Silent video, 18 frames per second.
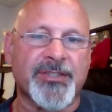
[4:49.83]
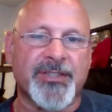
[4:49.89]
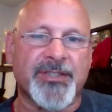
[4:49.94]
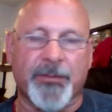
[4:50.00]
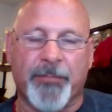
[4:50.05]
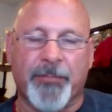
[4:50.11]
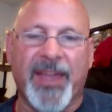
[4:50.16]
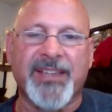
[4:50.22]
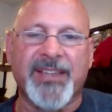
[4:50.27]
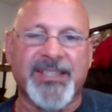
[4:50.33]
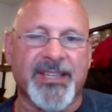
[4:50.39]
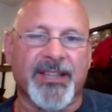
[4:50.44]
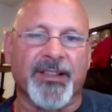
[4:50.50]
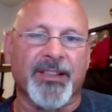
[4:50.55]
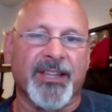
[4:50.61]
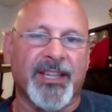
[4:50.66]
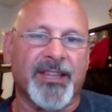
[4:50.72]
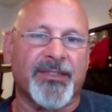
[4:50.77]
to
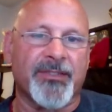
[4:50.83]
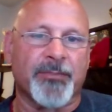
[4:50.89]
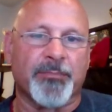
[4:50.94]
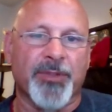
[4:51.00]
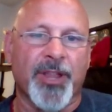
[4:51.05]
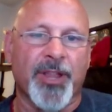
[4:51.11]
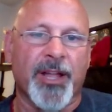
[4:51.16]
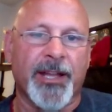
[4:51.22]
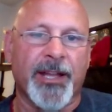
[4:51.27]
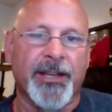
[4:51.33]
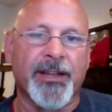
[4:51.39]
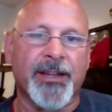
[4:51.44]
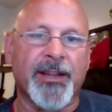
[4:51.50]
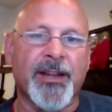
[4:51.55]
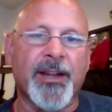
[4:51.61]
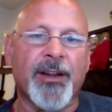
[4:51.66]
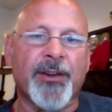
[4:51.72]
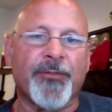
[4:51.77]
basically the blood.
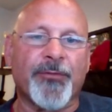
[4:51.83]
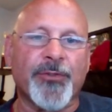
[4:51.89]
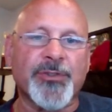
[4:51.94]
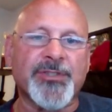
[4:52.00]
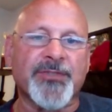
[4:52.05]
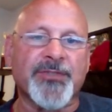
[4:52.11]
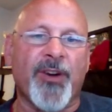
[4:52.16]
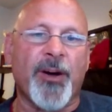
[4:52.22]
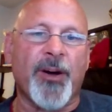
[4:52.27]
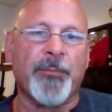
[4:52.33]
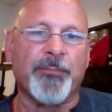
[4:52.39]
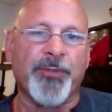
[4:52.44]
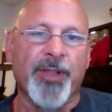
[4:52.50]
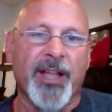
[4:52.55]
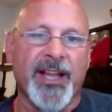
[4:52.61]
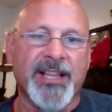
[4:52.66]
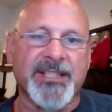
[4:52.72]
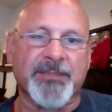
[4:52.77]
First of all,
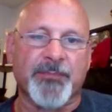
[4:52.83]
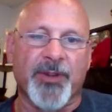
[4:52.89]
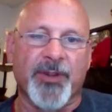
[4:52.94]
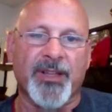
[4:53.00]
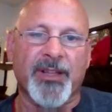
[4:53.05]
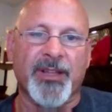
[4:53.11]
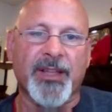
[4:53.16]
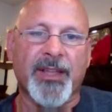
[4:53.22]
plasma.